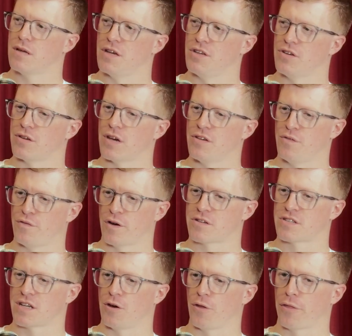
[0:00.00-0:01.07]
are you
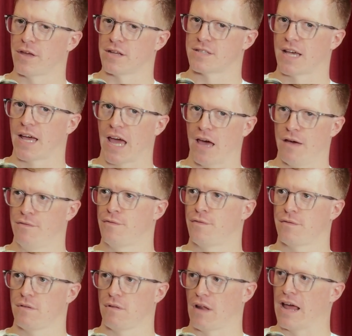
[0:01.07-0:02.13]
focusing on things that
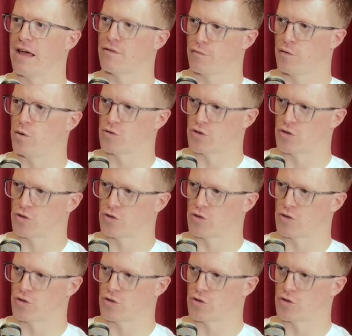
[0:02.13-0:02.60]
have landfall